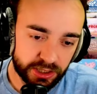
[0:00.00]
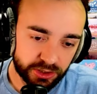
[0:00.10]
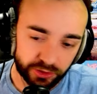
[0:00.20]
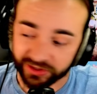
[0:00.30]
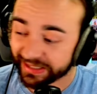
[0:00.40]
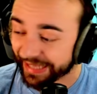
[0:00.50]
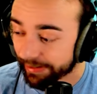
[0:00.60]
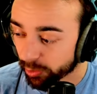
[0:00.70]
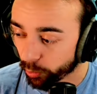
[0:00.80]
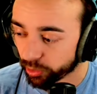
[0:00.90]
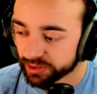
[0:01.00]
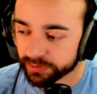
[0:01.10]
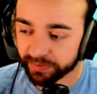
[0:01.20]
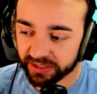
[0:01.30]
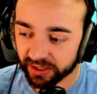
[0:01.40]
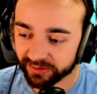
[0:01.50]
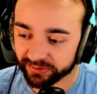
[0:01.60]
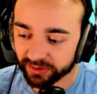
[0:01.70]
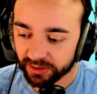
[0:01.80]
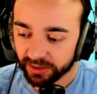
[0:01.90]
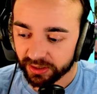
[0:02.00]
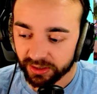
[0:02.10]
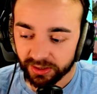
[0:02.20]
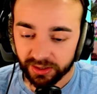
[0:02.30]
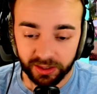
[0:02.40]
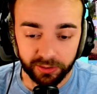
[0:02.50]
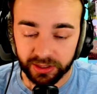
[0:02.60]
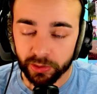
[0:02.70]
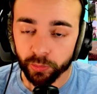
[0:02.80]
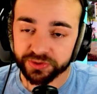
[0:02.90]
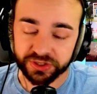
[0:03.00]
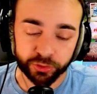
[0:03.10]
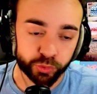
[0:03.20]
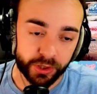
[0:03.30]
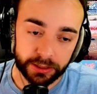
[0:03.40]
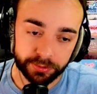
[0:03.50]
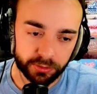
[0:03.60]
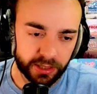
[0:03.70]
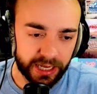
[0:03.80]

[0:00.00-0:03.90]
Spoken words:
during the Game Awards, because it was incredible.